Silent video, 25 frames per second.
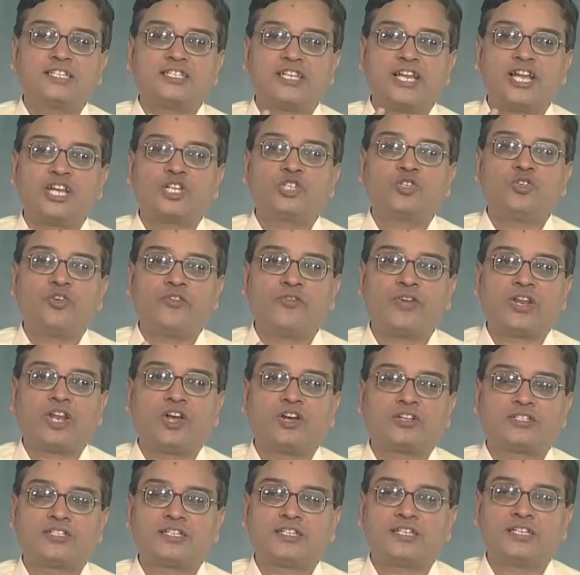ratio of
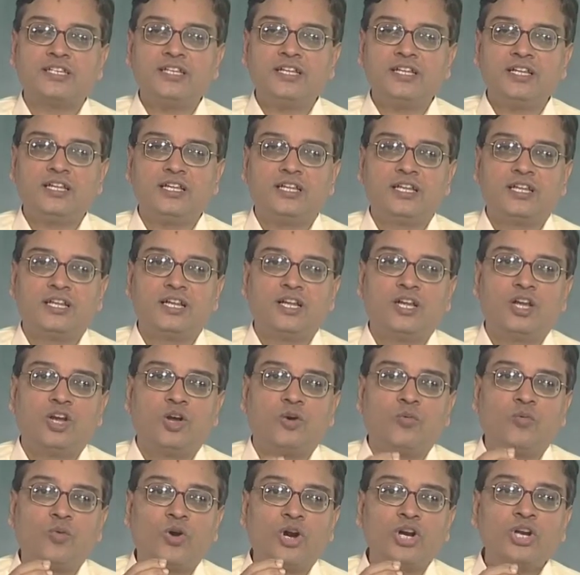velocity,
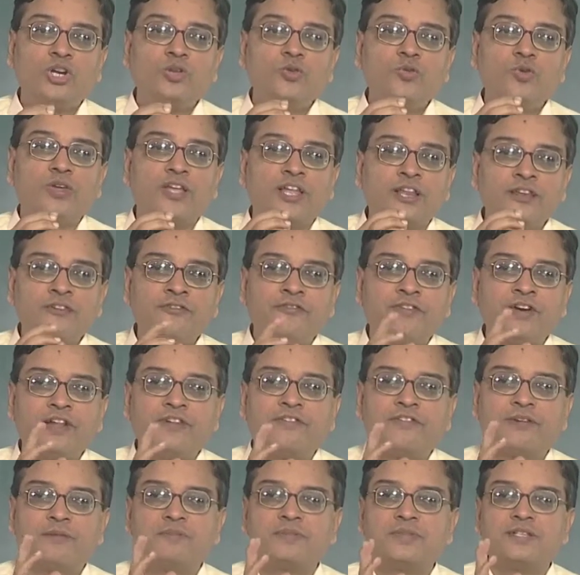what do you infer
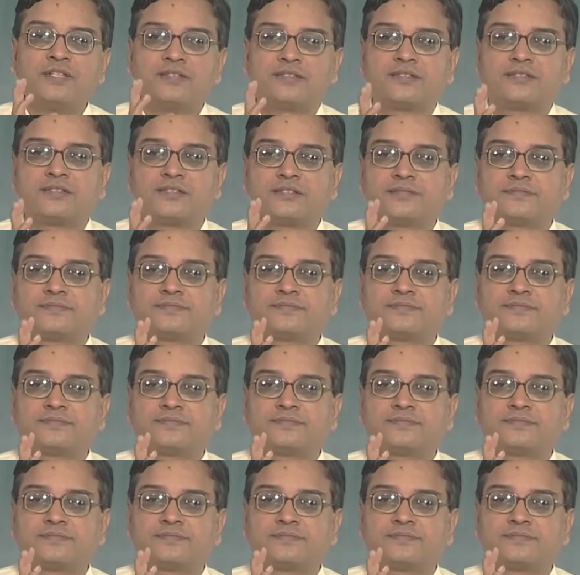from this?